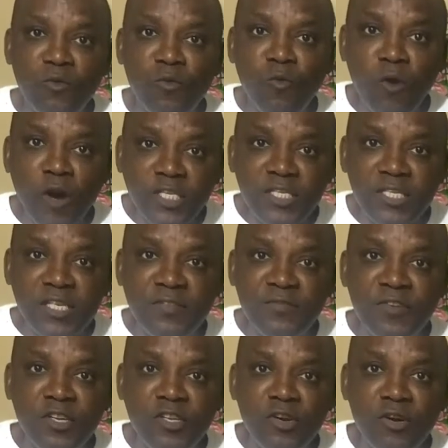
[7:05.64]
Watch this
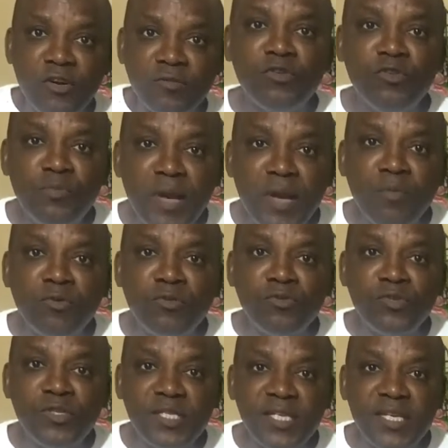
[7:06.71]
video, you'll be able
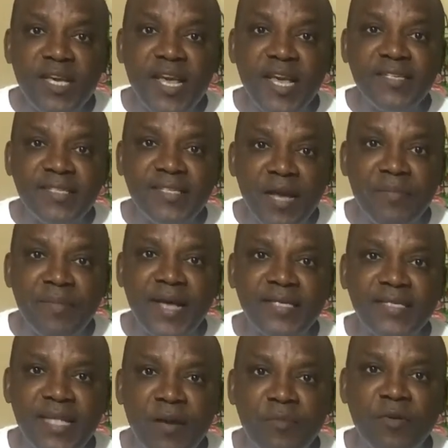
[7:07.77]
to see a
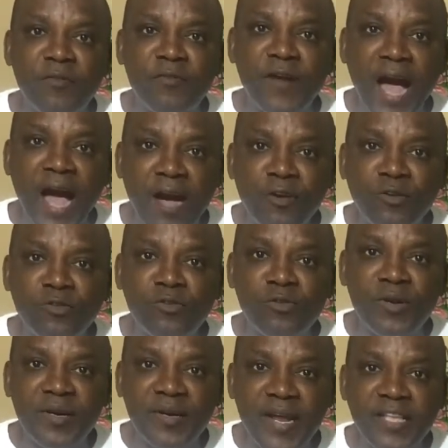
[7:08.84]
step-by-step of how
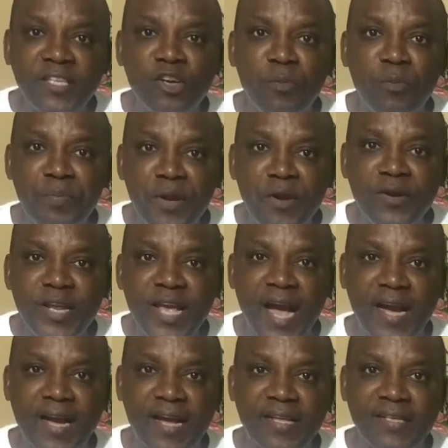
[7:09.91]
to create your Pioneer
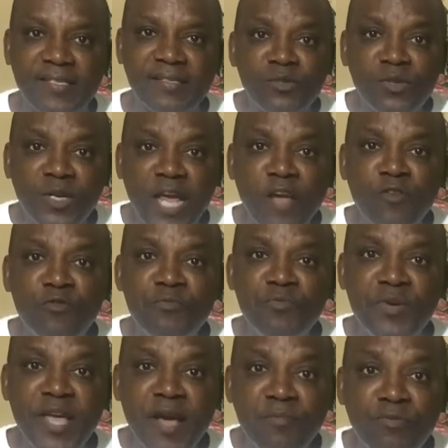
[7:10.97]
account so that you'll
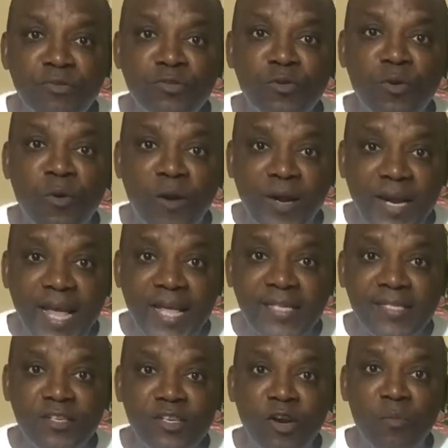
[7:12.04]
be able to
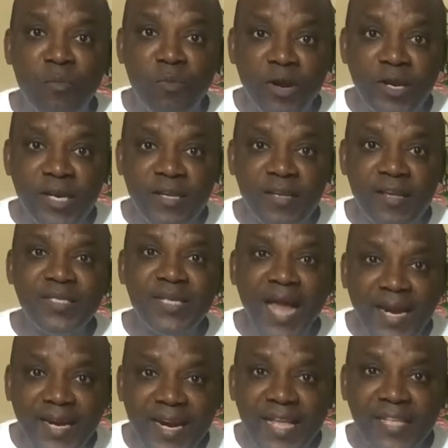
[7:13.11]
collect your money
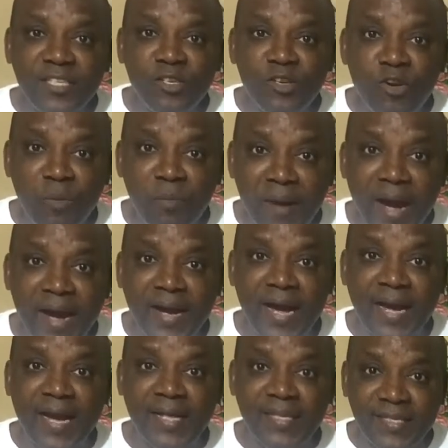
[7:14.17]
direct to your bank
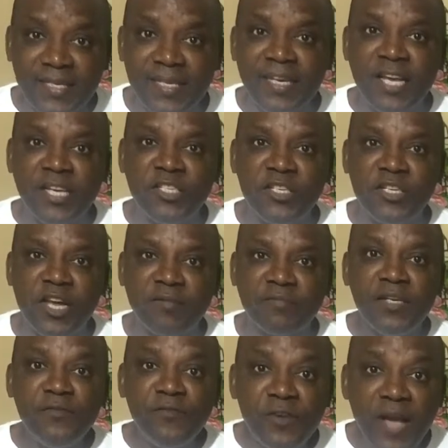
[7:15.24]
account in Nigeria.
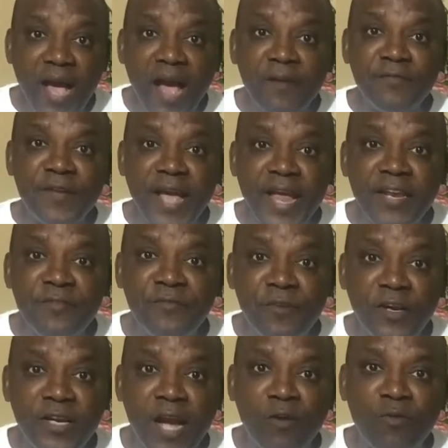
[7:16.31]
If you have any
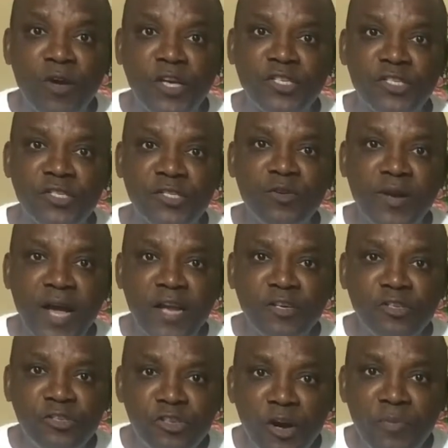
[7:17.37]
further questions, you
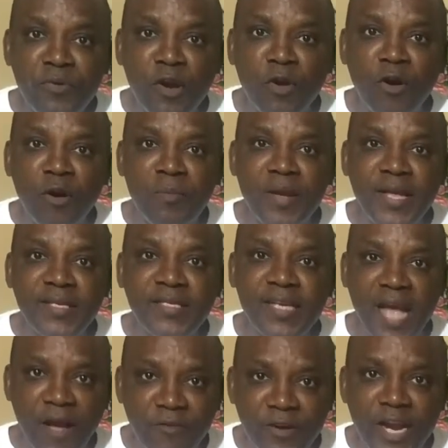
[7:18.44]
can drop your comment.
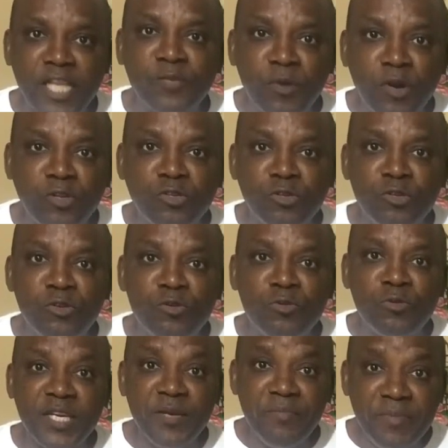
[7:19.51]
I will respond to
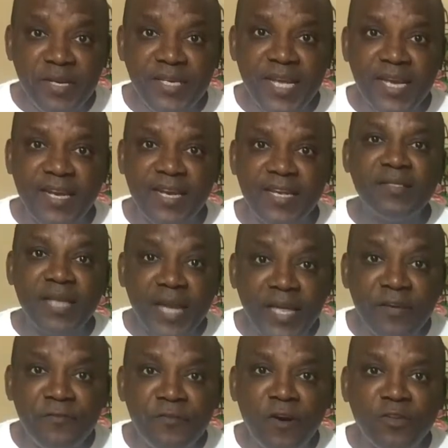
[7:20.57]
you immediately.
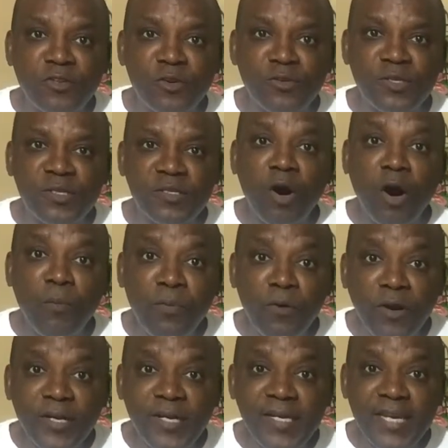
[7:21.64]
Taking photos,
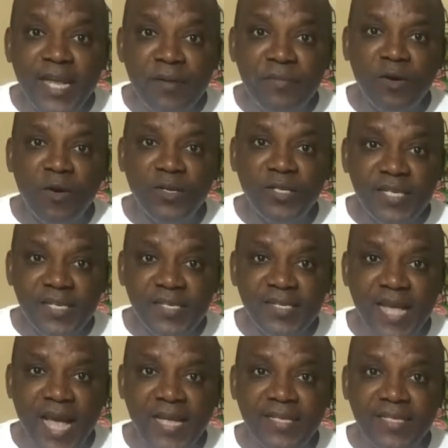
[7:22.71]
uploading them on
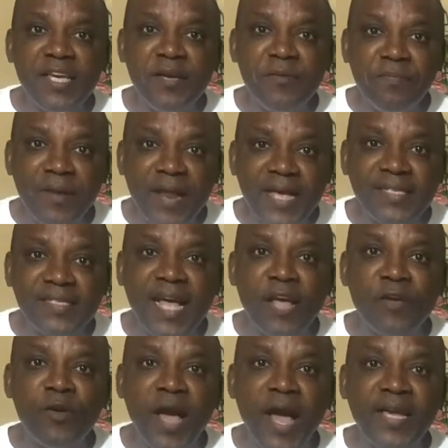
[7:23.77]
this site implies
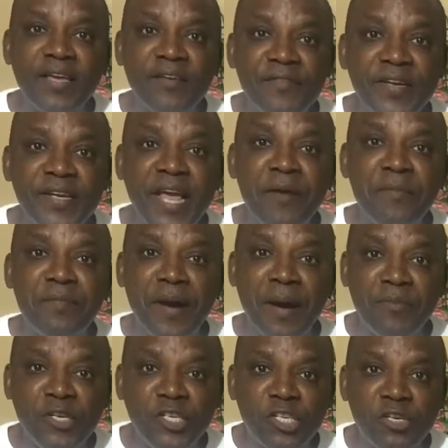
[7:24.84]
that you are giving them
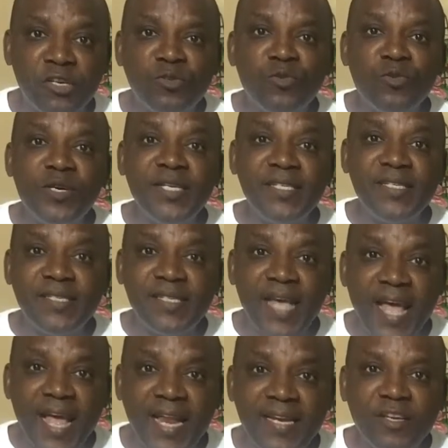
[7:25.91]
permission to
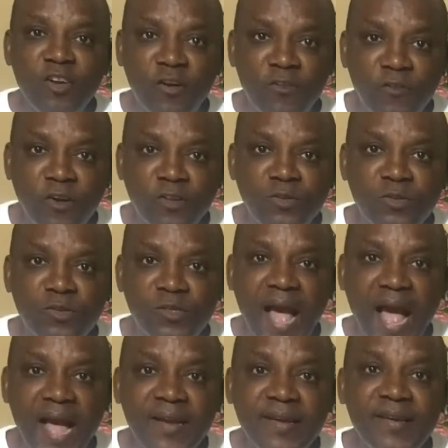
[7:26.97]
resell your photos,
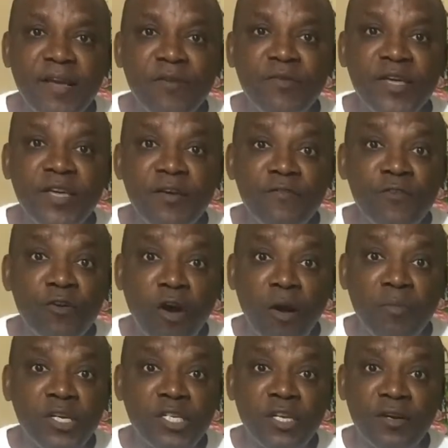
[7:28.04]
and they will give you
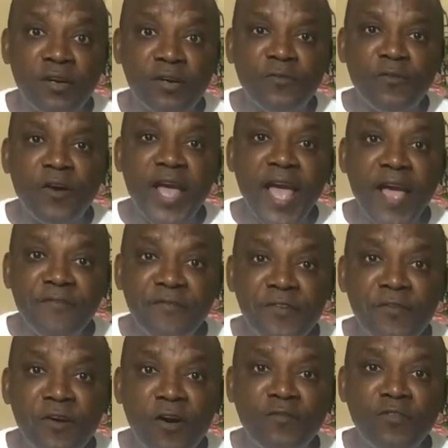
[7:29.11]
commission for
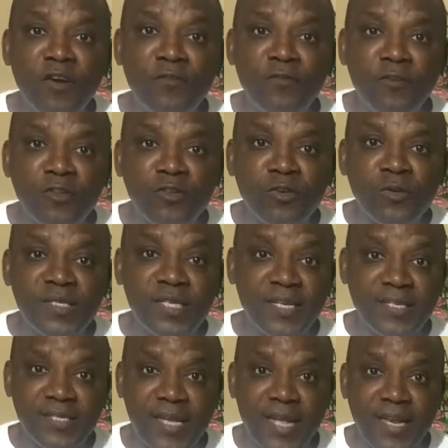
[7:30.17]
every of your photos they
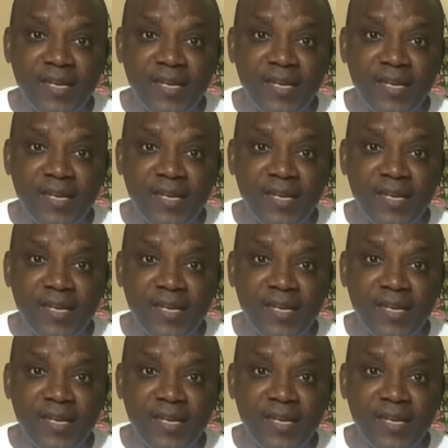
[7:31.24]
sell.